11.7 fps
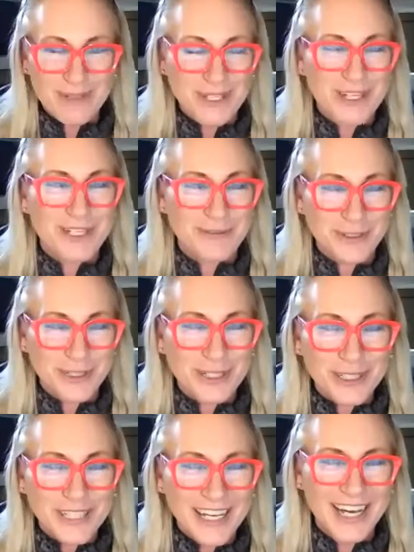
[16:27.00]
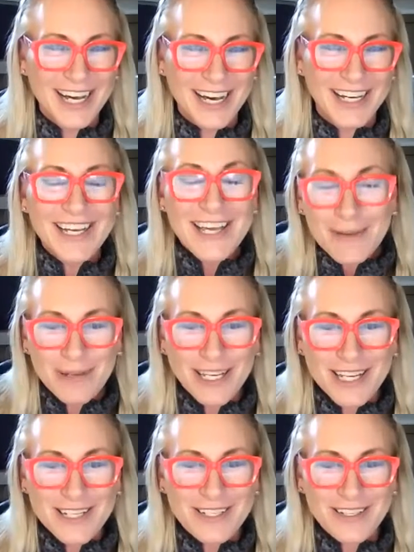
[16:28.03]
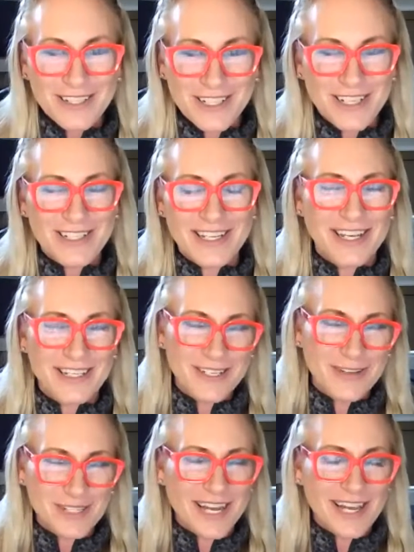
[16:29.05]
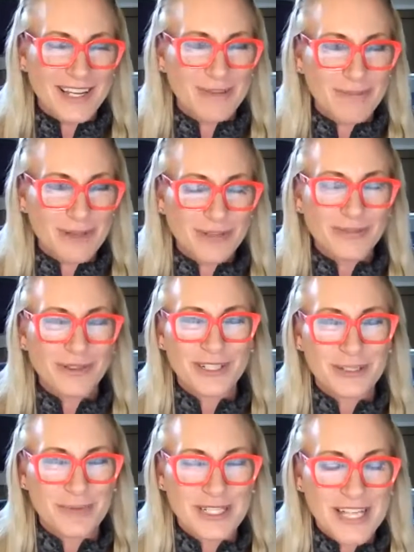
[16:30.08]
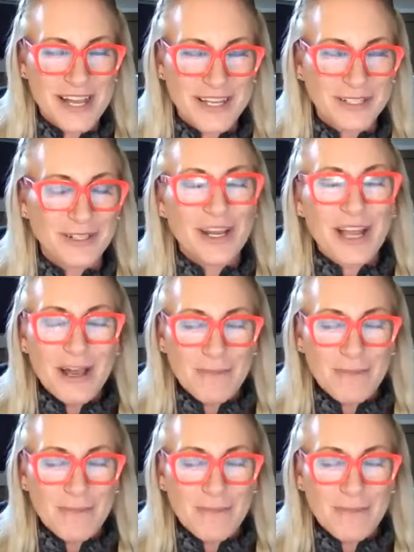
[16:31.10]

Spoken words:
she's full because she's like so tiny and beautiful and spectacular.